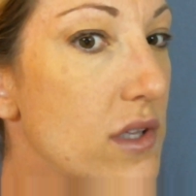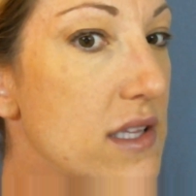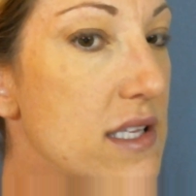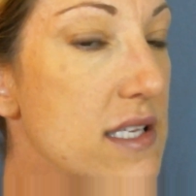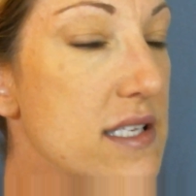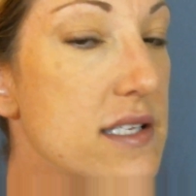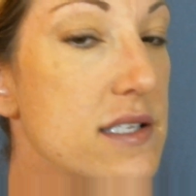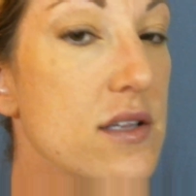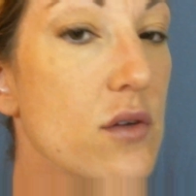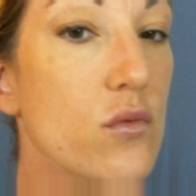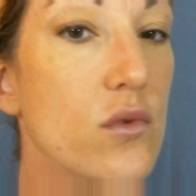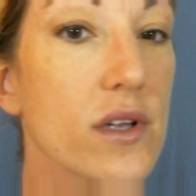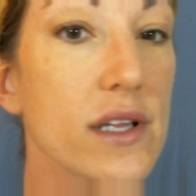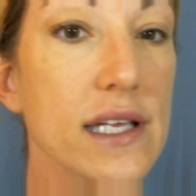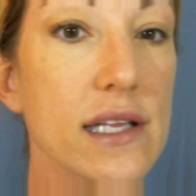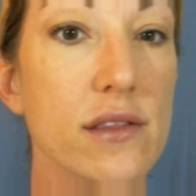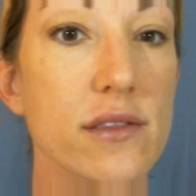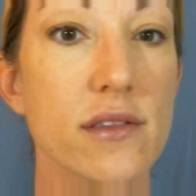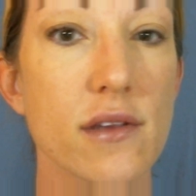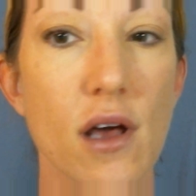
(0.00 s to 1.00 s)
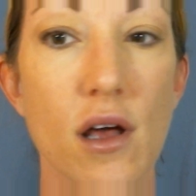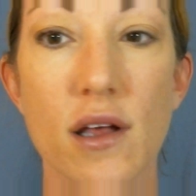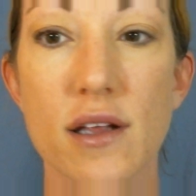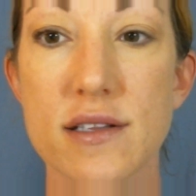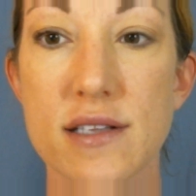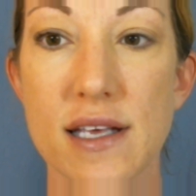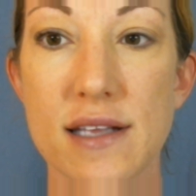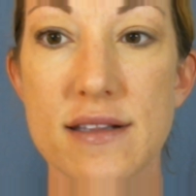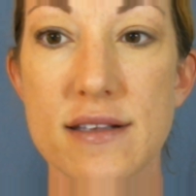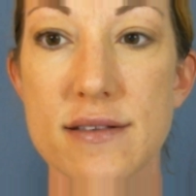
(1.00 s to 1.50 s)
This is
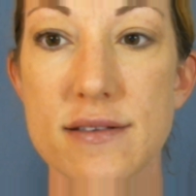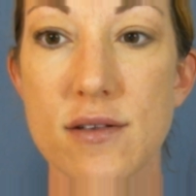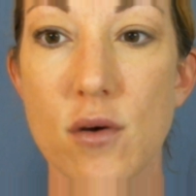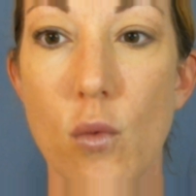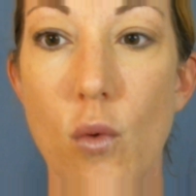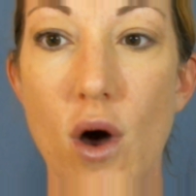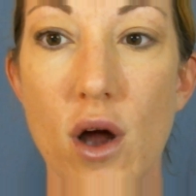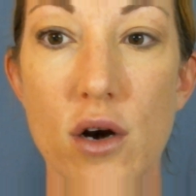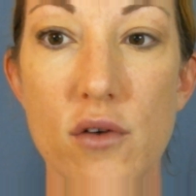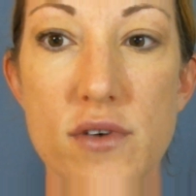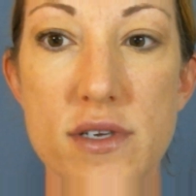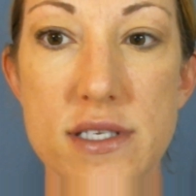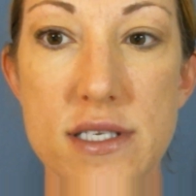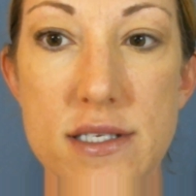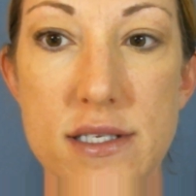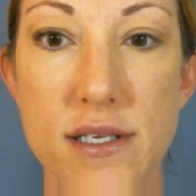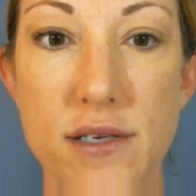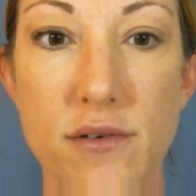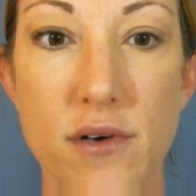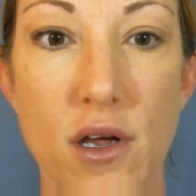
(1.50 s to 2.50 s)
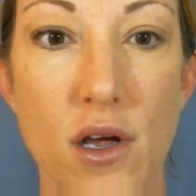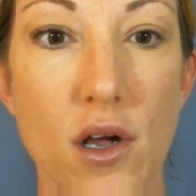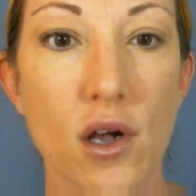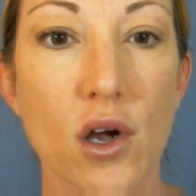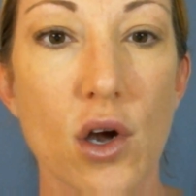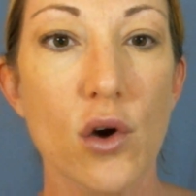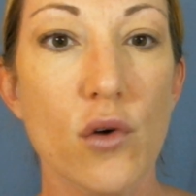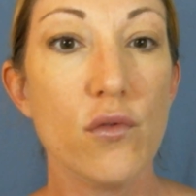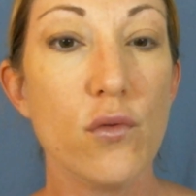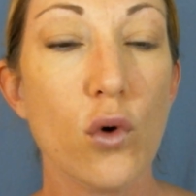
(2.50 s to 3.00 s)
a water resistant
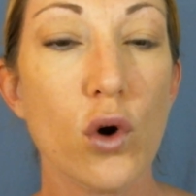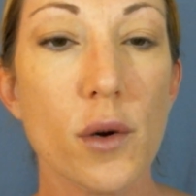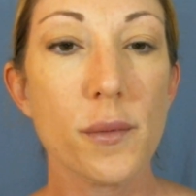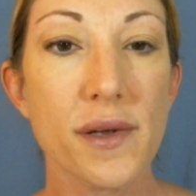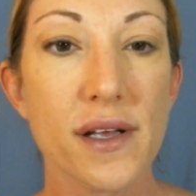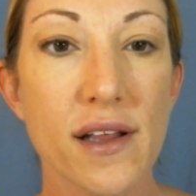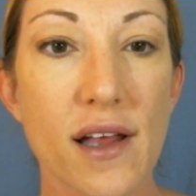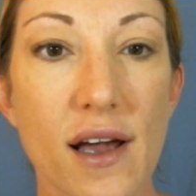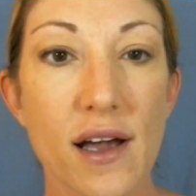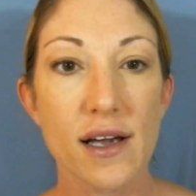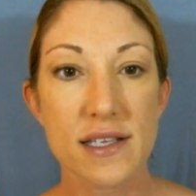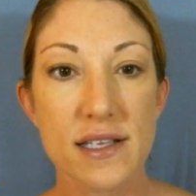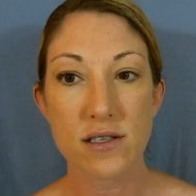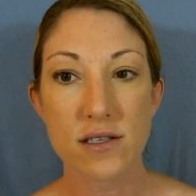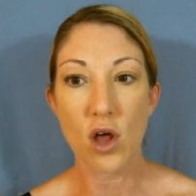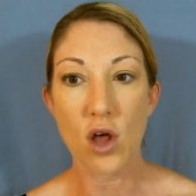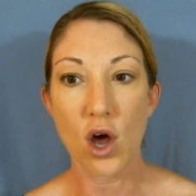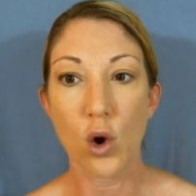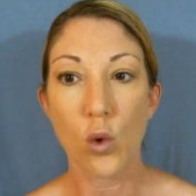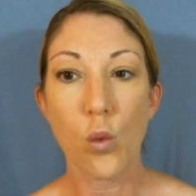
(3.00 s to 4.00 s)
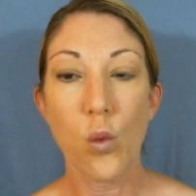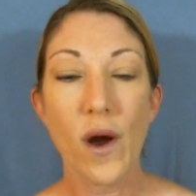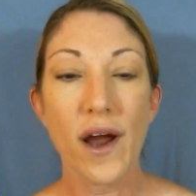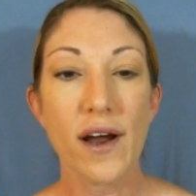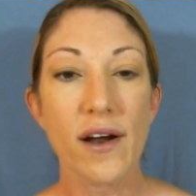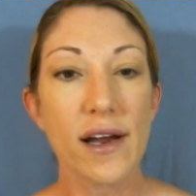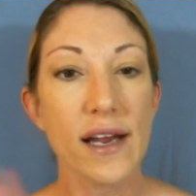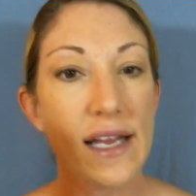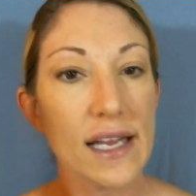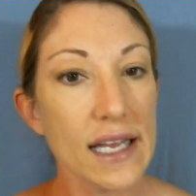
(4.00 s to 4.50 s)
formula. It's long
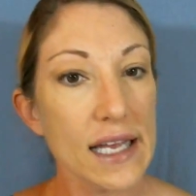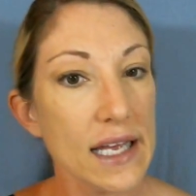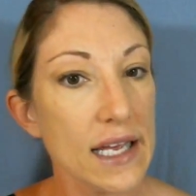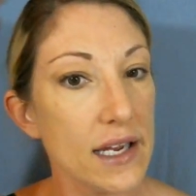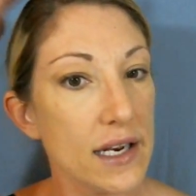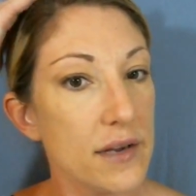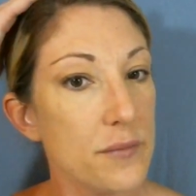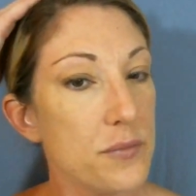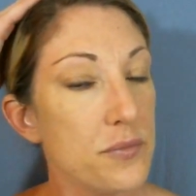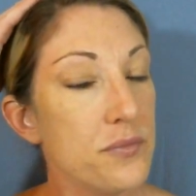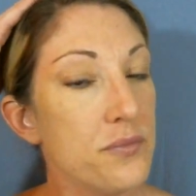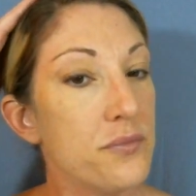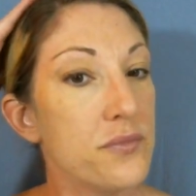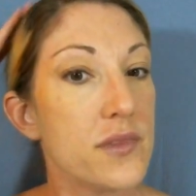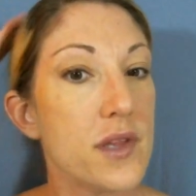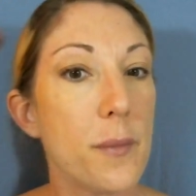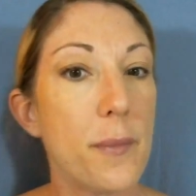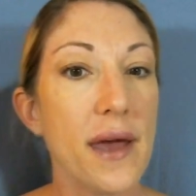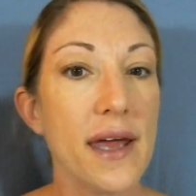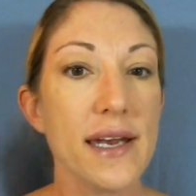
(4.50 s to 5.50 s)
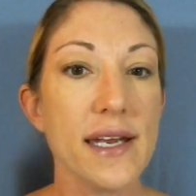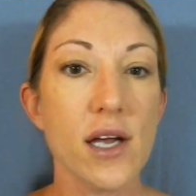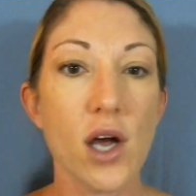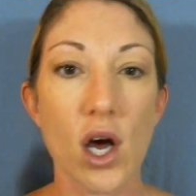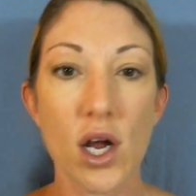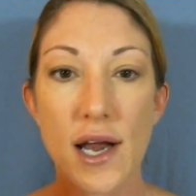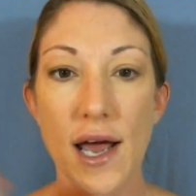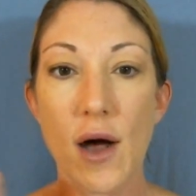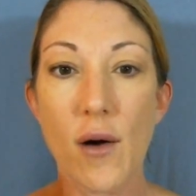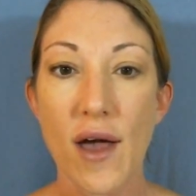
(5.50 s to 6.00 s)
wearing. It depending
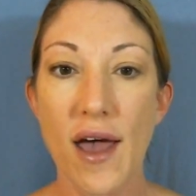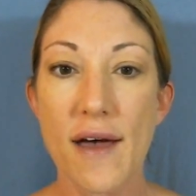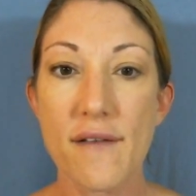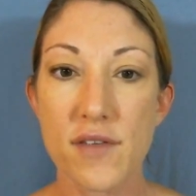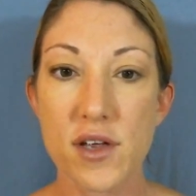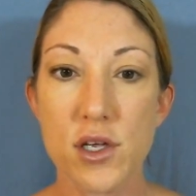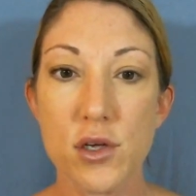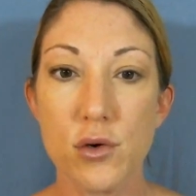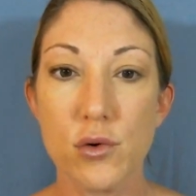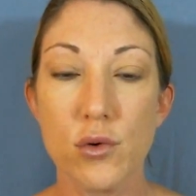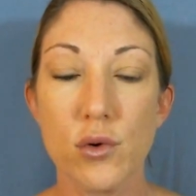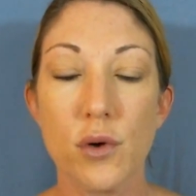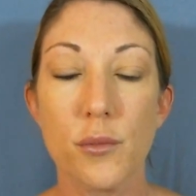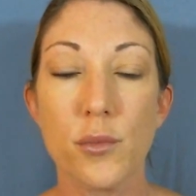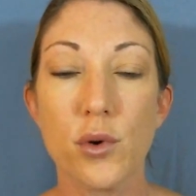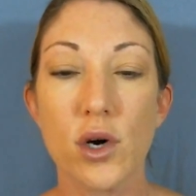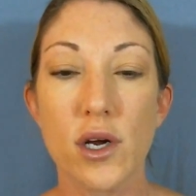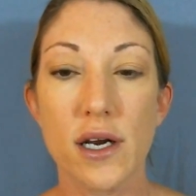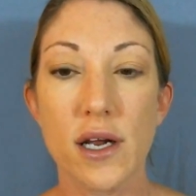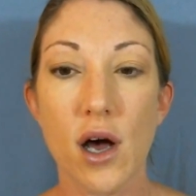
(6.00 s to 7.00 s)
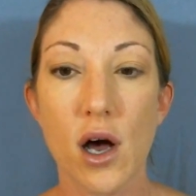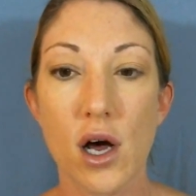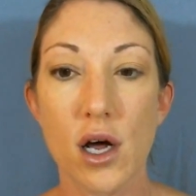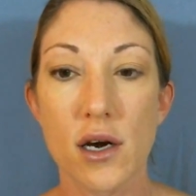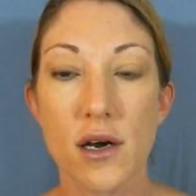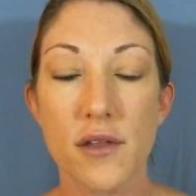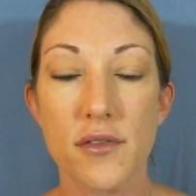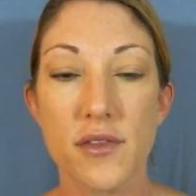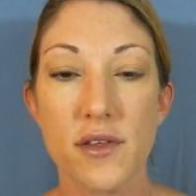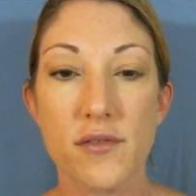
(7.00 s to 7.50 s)
on how heavy you put
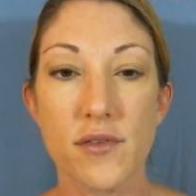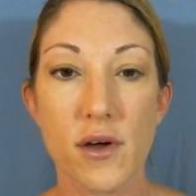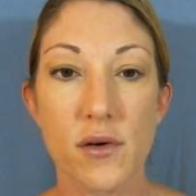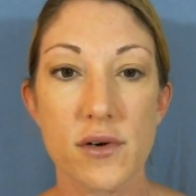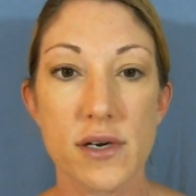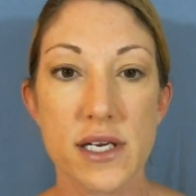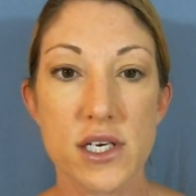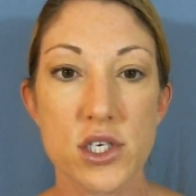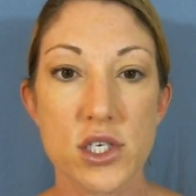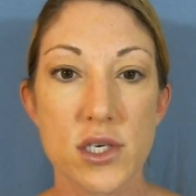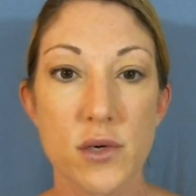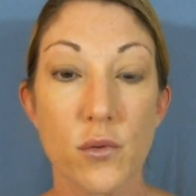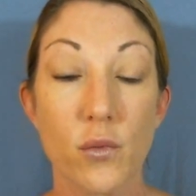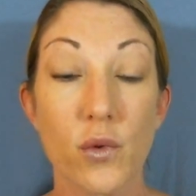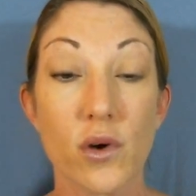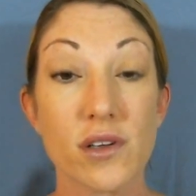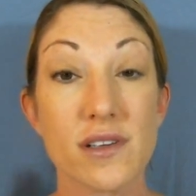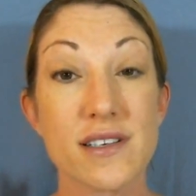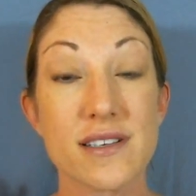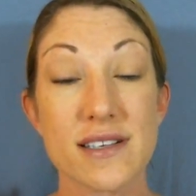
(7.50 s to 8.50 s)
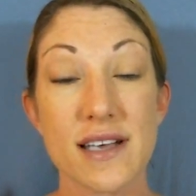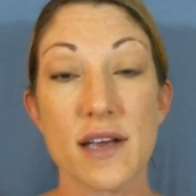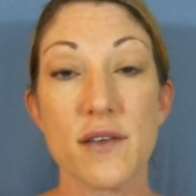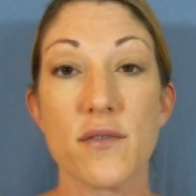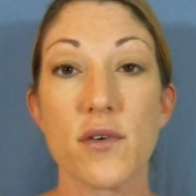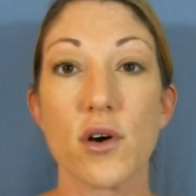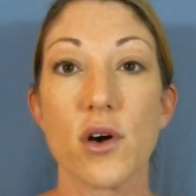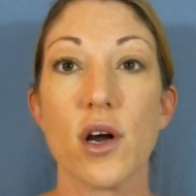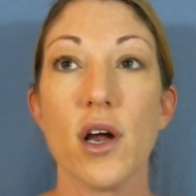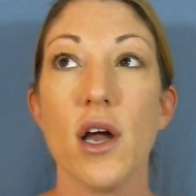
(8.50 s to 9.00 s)
on the foundation will
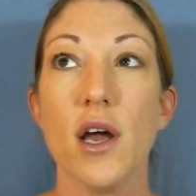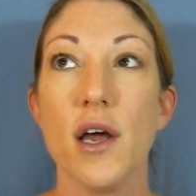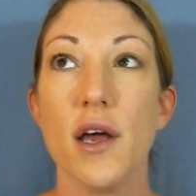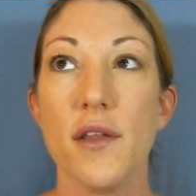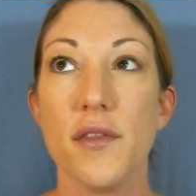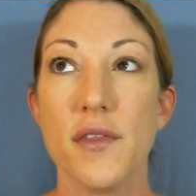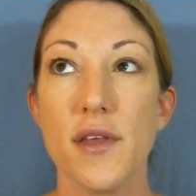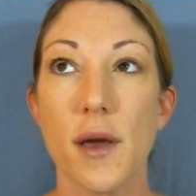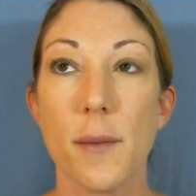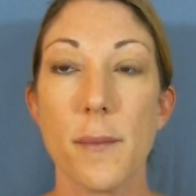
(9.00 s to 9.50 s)
decipher the